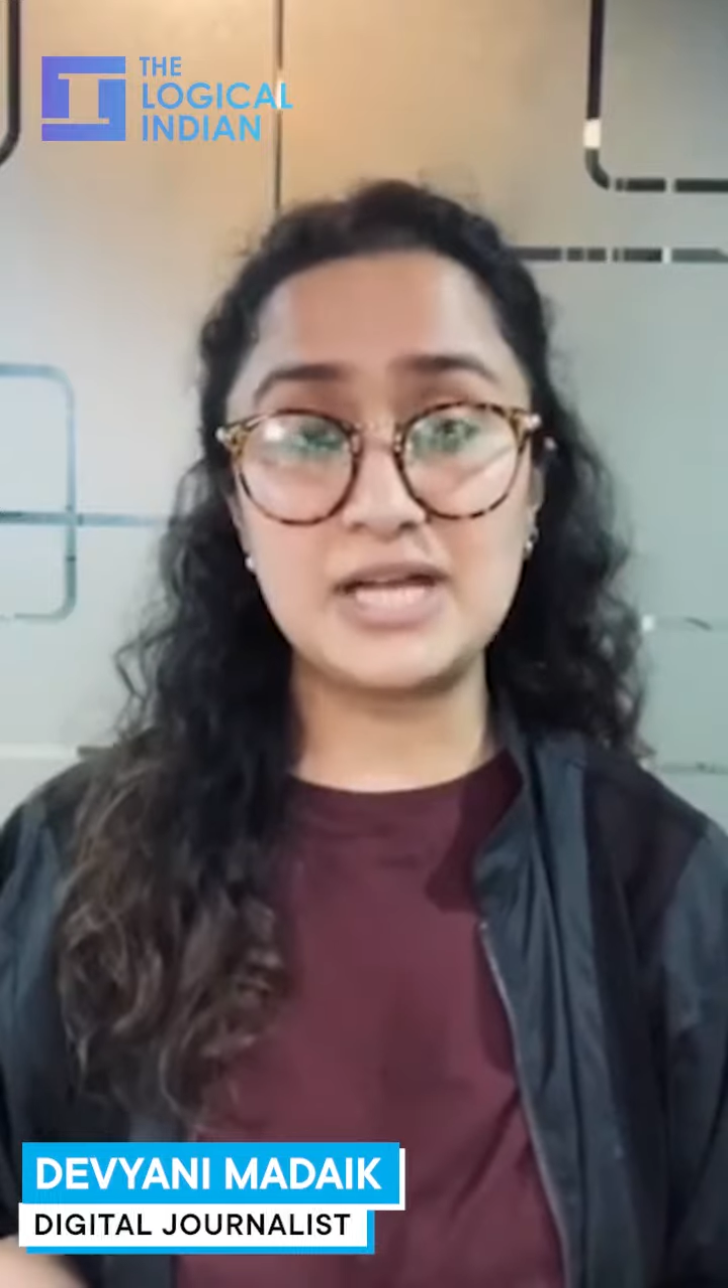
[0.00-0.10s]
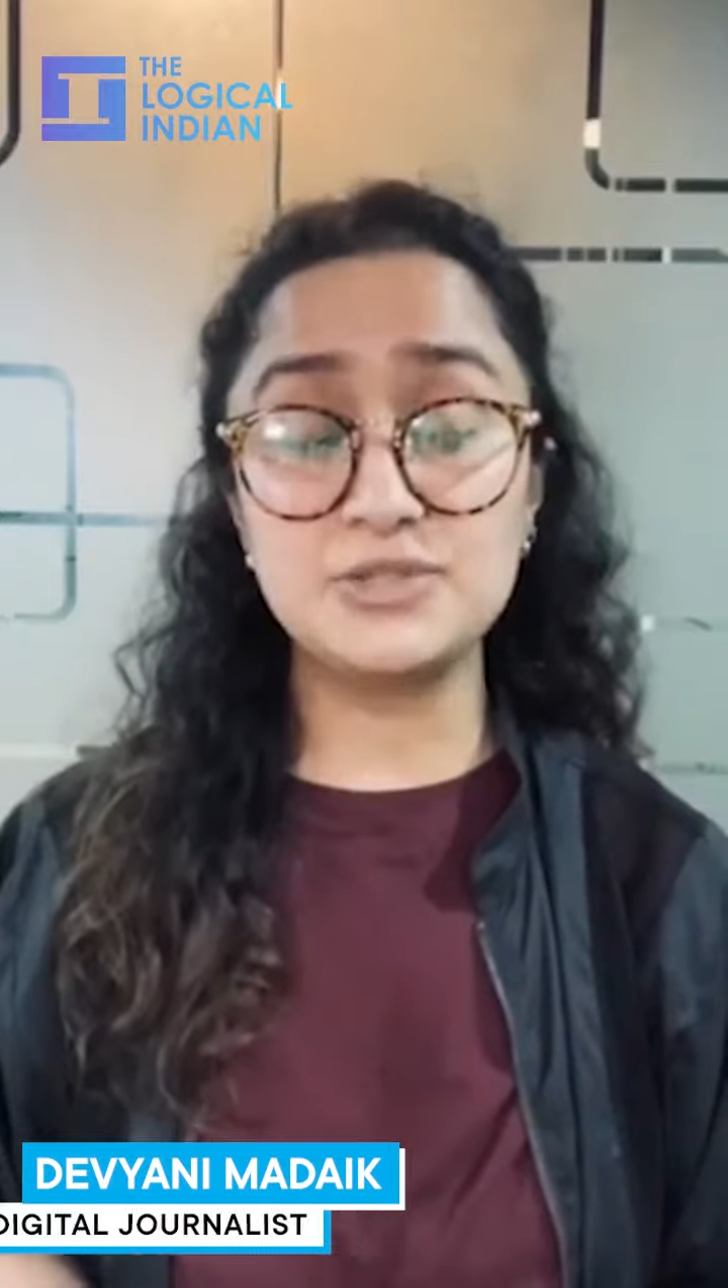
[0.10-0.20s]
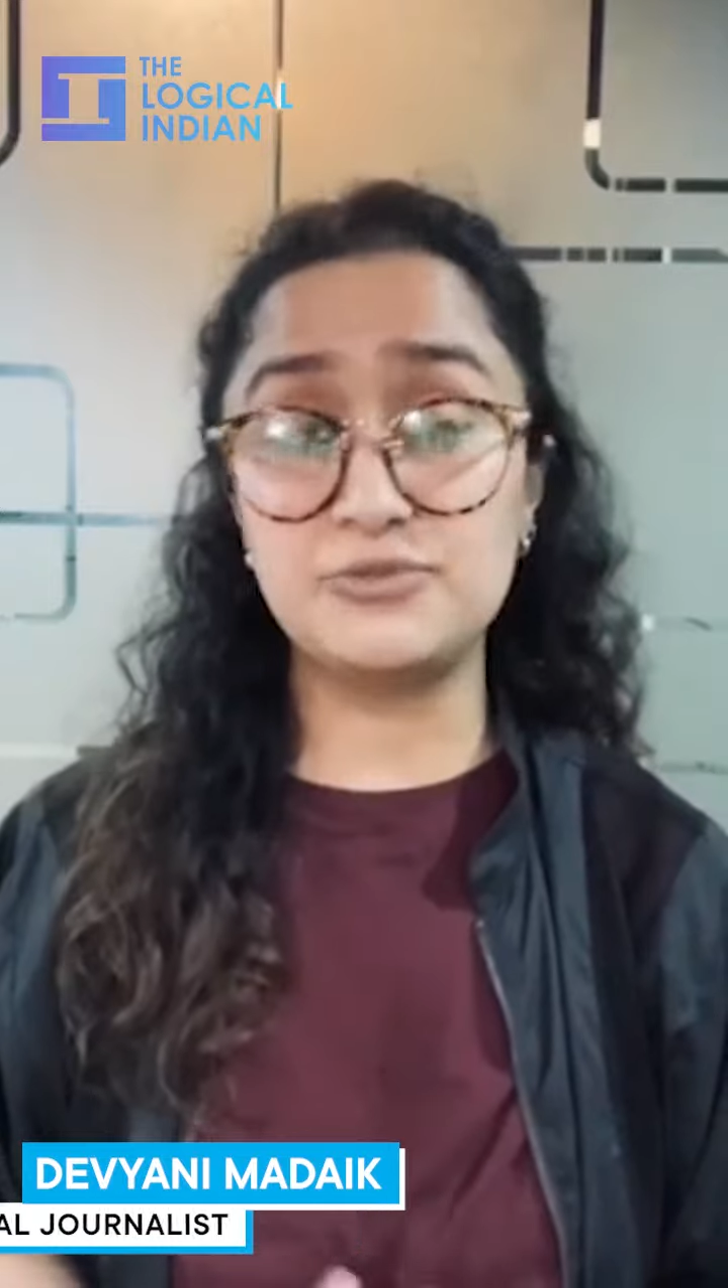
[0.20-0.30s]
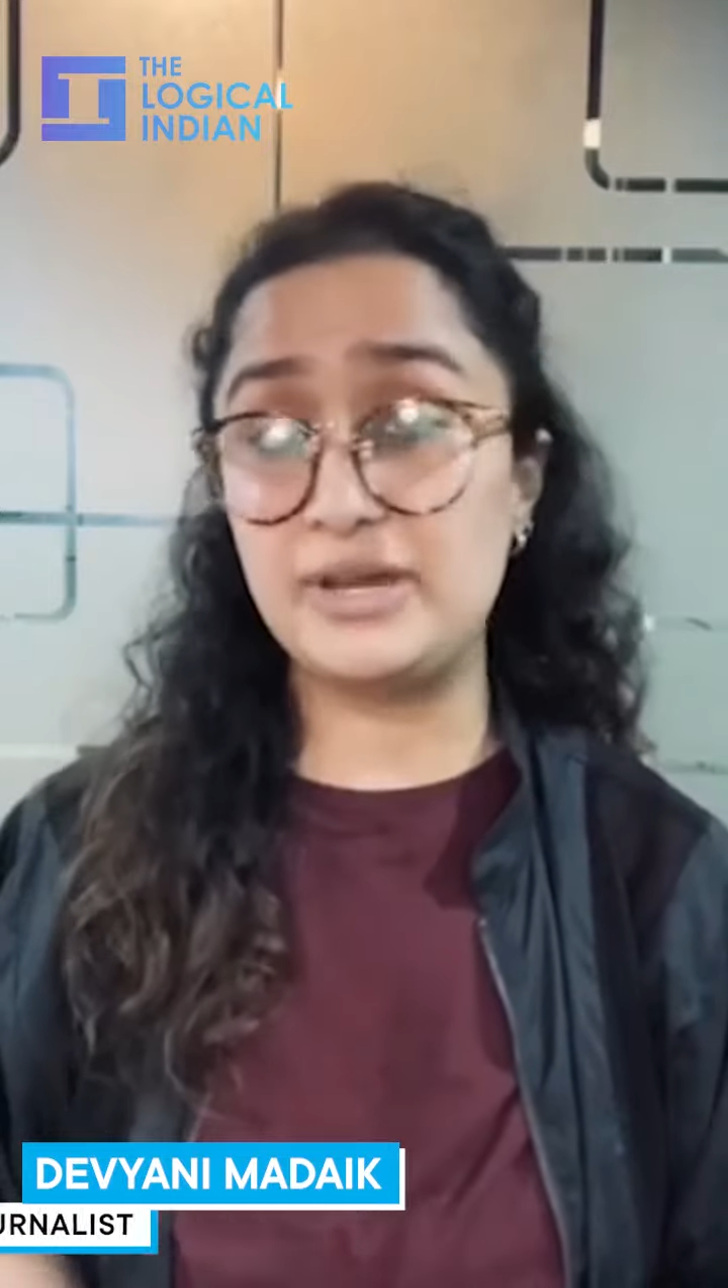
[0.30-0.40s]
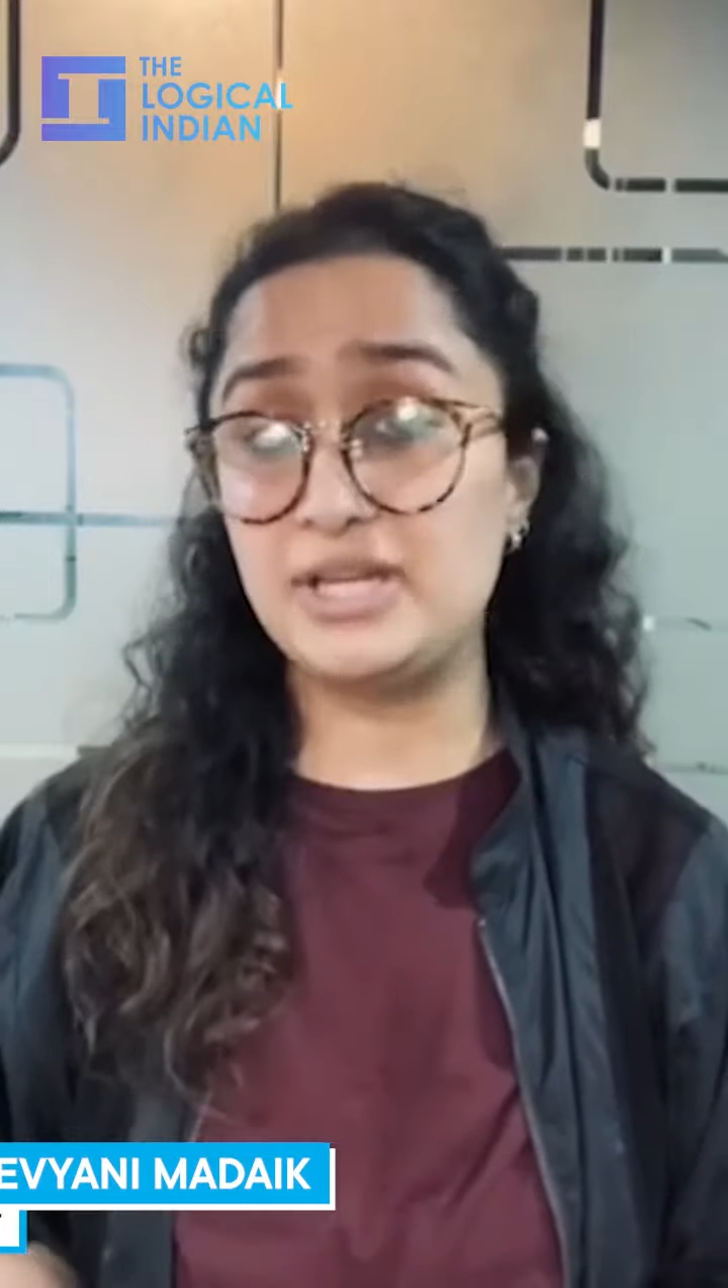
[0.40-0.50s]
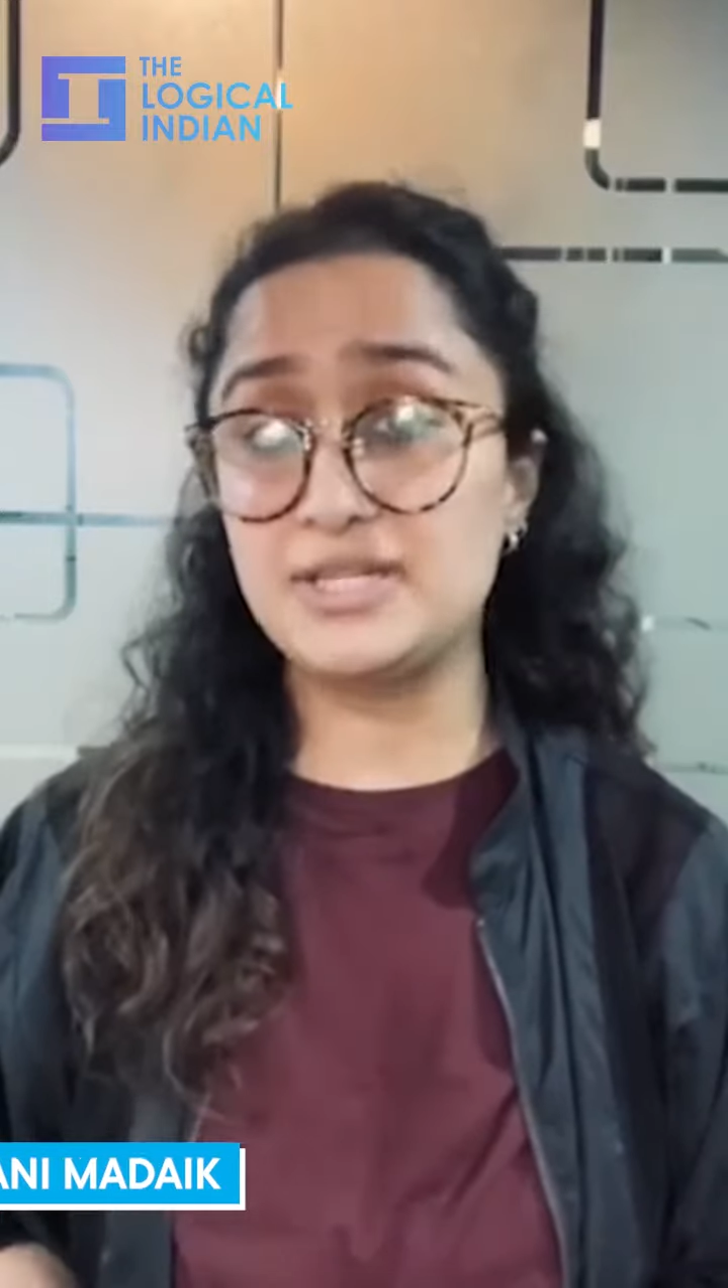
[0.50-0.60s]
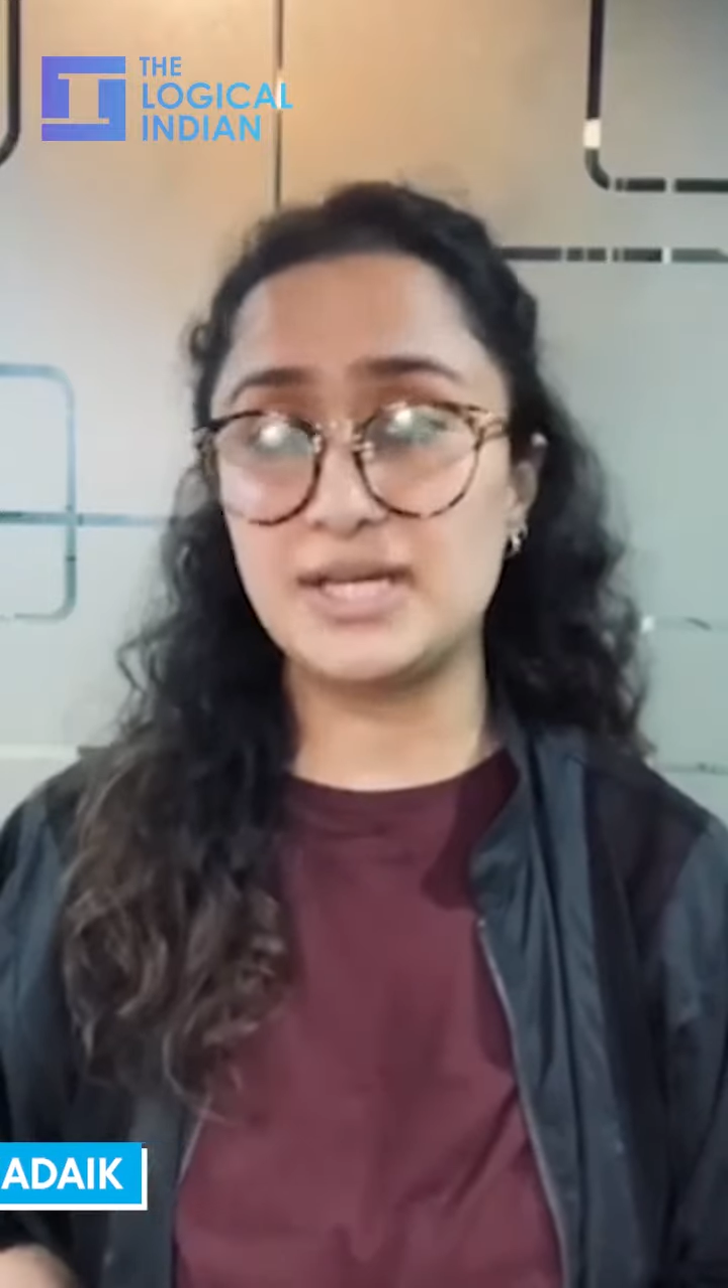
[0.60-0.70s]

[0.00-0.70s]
at a very